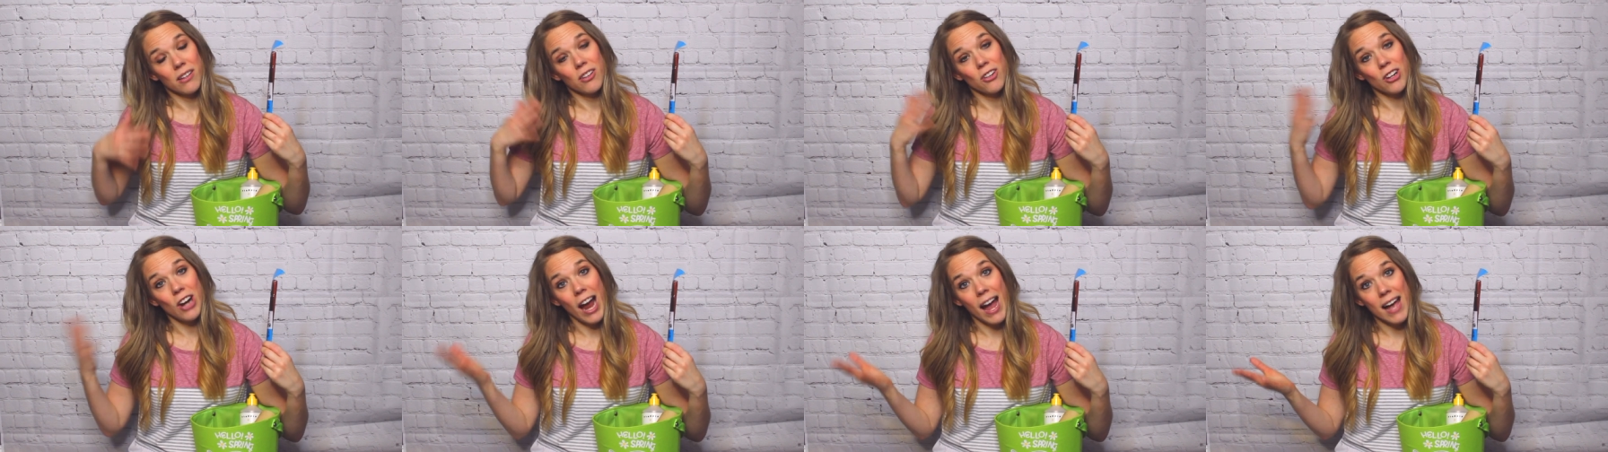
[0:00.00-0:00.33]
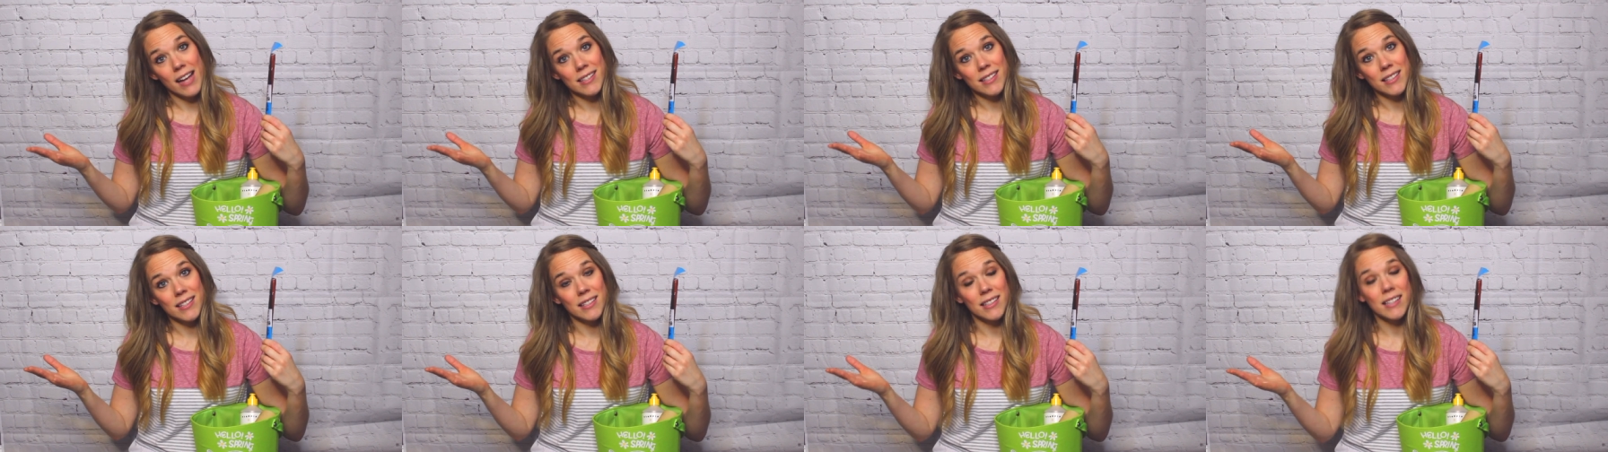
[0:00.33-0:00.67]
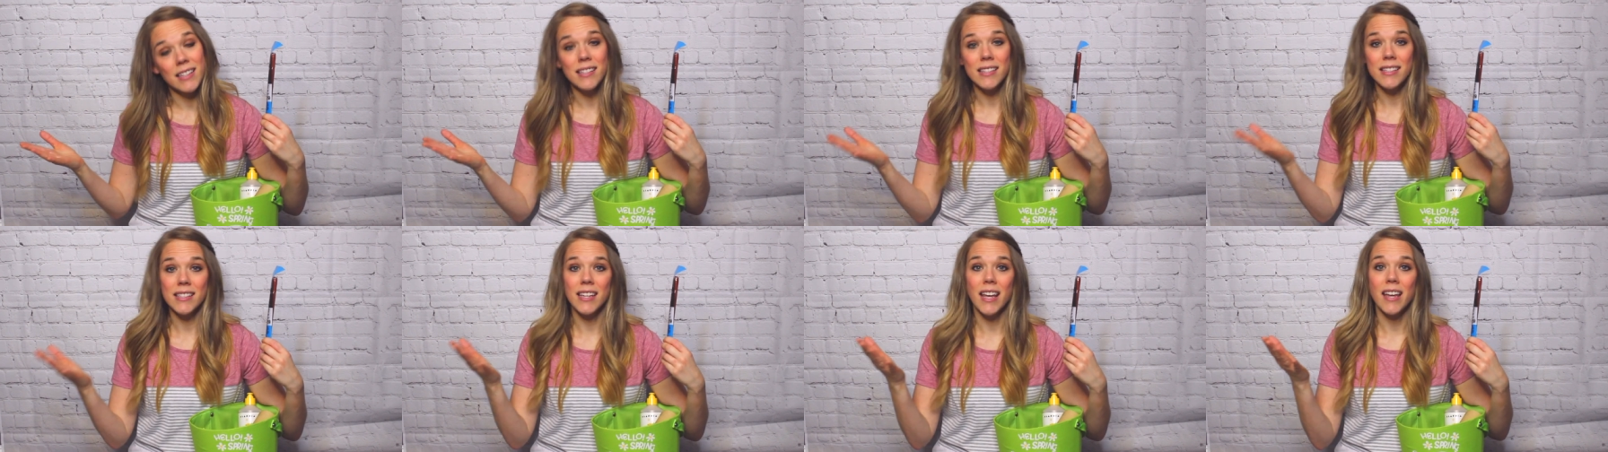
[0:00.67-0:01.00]
grass,
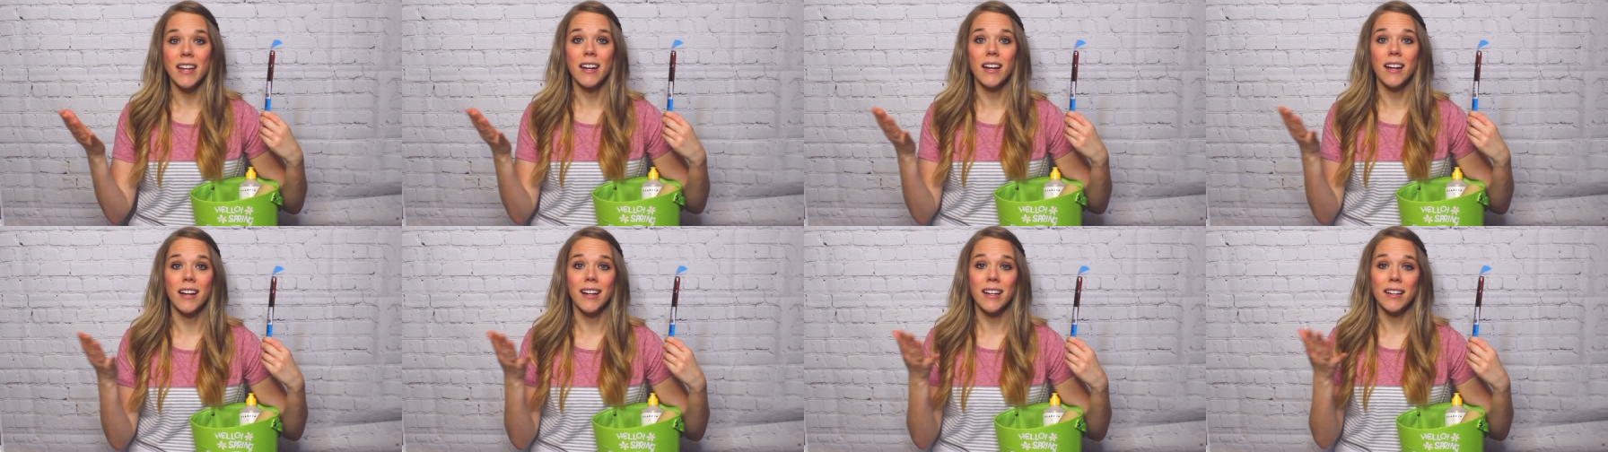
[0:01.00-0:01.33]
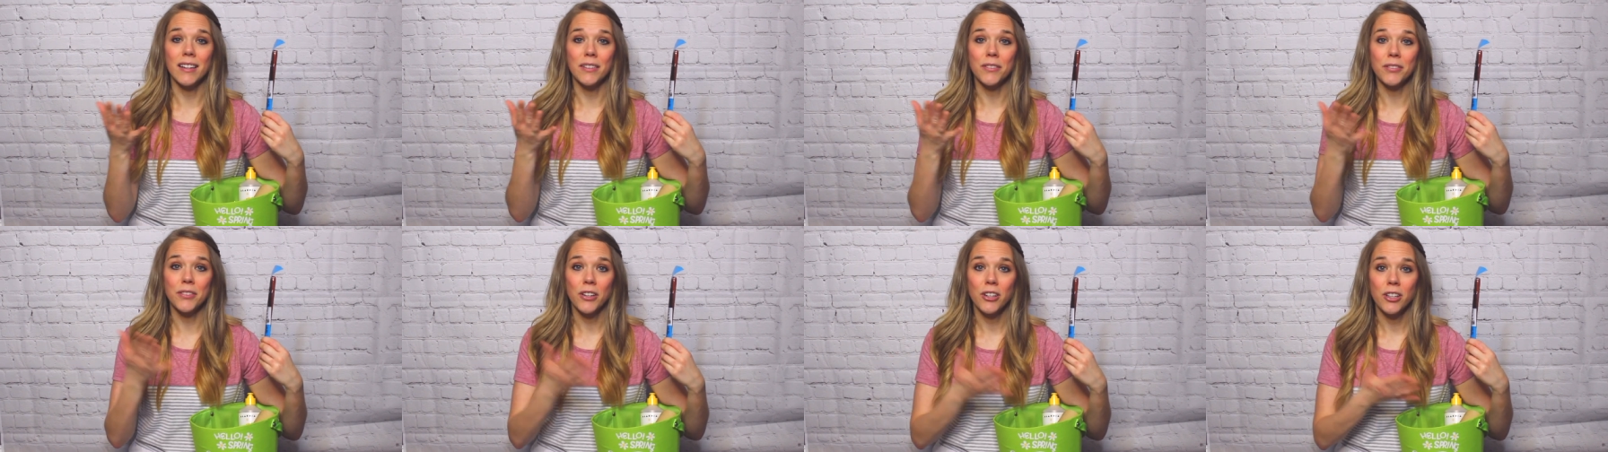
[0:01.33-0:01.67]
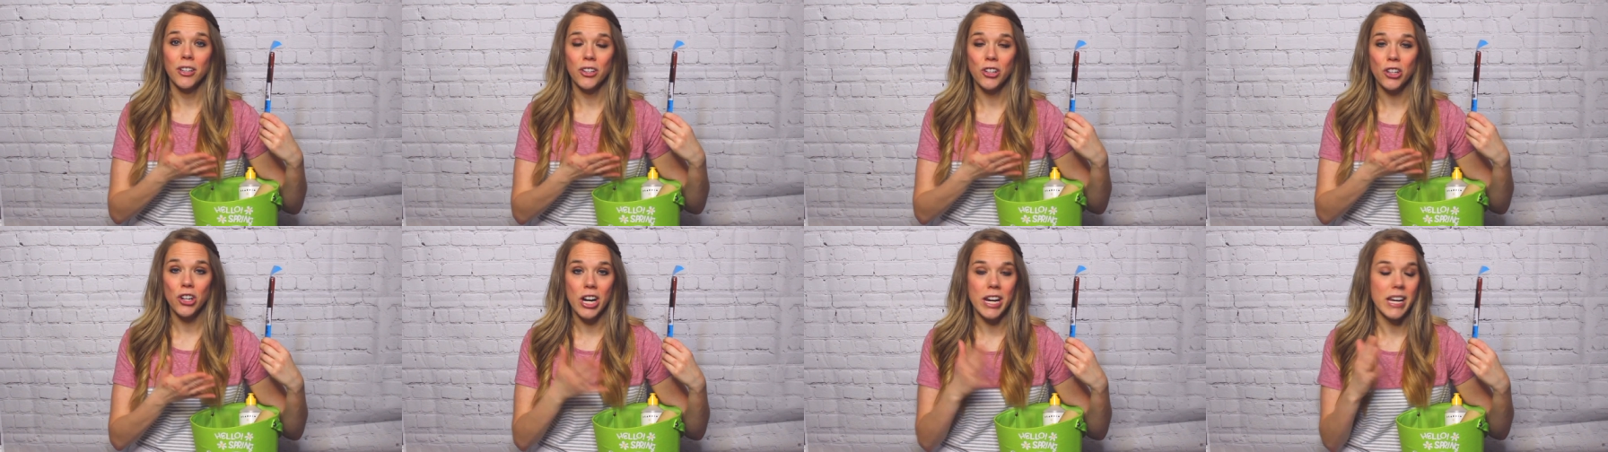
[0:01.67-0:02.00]
instead of
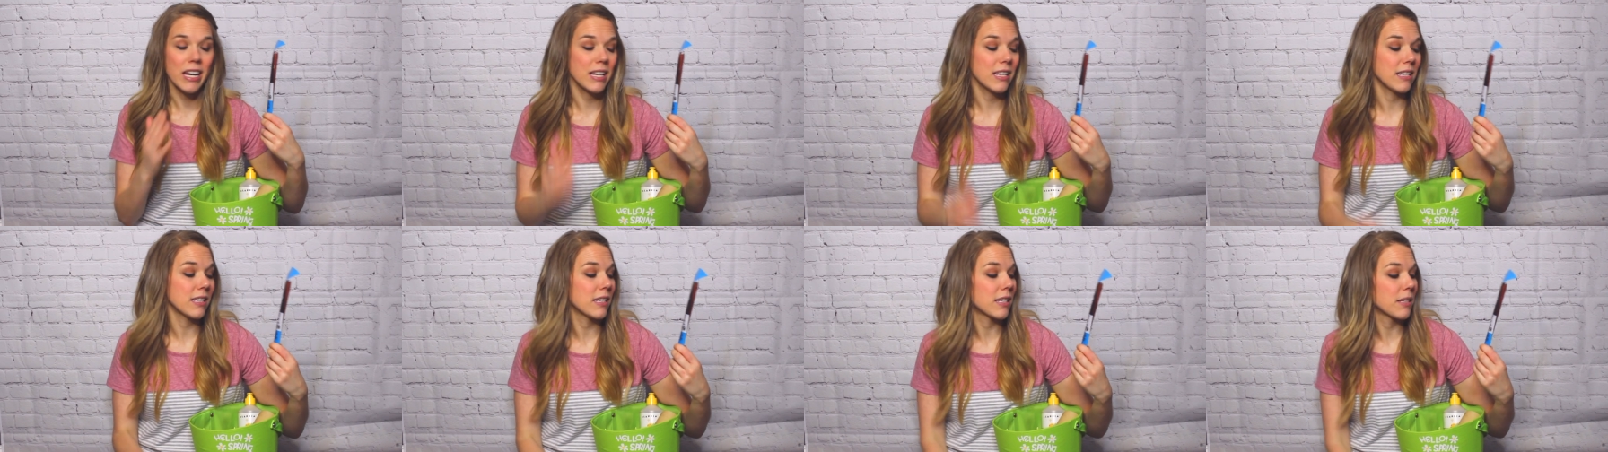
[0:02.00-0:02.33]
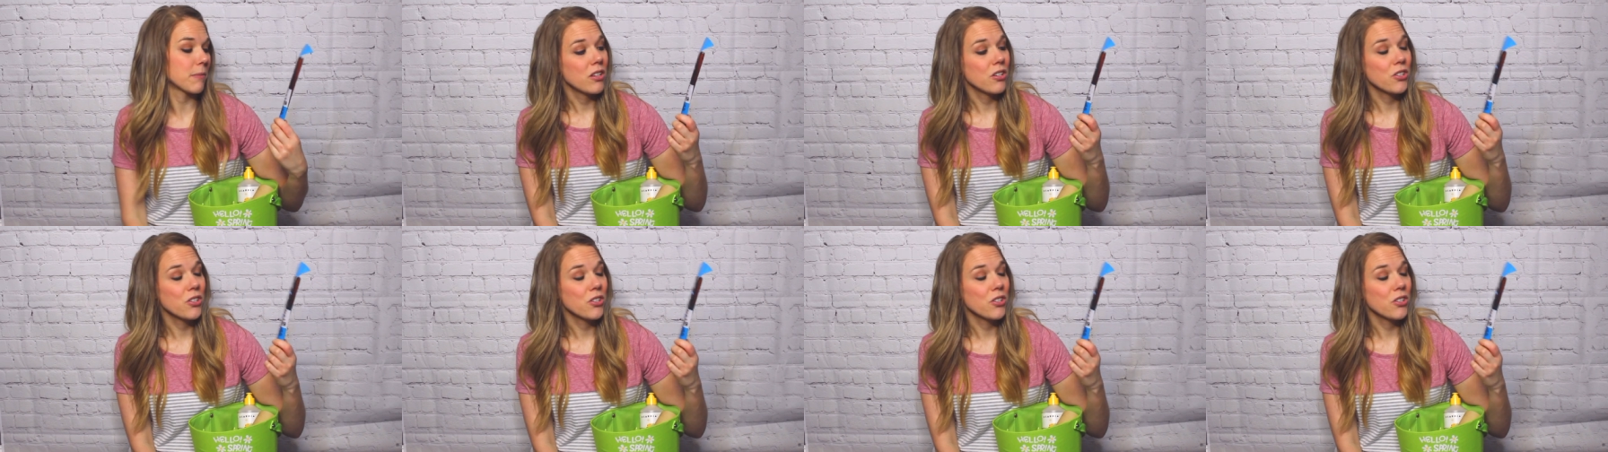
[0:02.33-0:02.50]
grains.